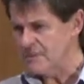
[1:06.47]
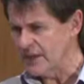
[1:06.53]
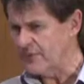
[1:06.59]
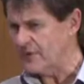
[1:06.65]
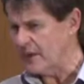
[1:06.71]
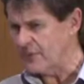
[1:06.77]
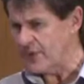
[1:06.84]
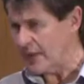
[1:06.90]

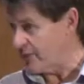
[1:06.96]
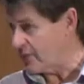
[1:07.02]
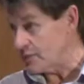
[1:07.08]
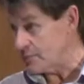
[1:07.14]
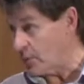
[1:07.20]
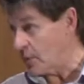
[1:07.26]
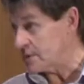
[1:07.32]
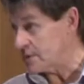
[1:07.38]

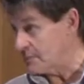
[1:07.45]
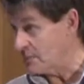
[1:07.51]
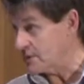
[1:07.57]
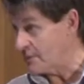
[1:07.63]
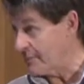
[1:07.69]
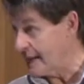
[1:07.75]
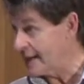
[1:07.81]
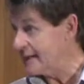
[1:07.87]
if possible,
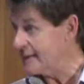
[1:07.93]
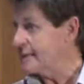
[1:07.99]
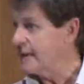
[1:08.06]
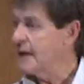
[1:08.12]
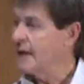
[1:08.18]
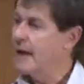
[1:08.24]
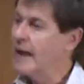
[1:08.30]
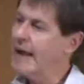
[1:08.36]
to make it.
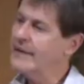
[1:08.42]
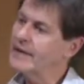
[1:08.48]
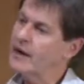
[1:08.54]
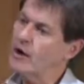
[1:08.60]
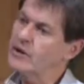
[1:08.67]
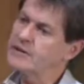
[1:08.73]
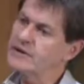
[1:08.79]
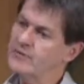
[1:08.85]
And
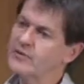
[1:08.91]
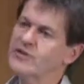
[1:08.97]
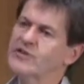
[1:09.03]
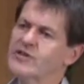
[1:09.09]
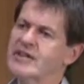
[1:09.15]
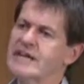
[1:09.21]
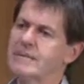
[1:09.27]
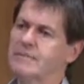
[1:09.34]
they're on
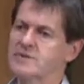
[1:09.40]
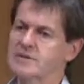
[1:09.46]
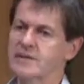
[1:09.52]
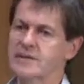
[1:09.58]
different themes.